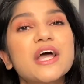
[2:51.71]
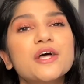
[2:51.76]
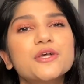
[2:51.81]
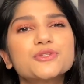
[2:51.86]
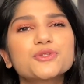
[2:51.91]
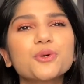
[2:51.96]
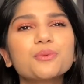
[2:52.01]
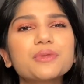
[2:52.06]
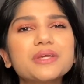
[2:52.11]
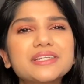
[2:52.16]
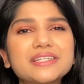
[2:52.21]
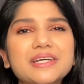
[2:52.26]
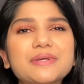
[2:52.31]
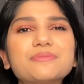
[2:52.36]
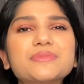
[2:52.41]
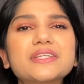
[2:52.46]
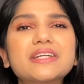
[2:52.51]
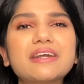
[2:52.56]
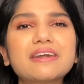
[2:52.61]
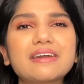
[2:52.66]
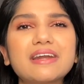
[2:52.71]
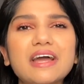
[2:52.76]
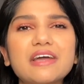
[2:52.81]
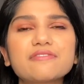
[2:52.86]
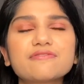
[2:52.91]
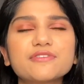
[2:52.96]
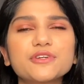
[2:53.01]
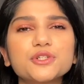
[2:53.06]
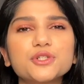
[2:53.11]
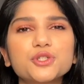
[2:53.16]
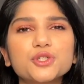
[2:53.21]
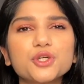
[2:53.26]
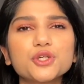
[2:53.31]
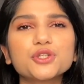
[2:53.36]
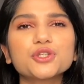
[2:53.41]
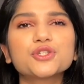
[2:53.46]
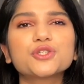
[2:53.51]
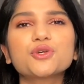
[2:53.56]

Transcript: So many times in our life, we're just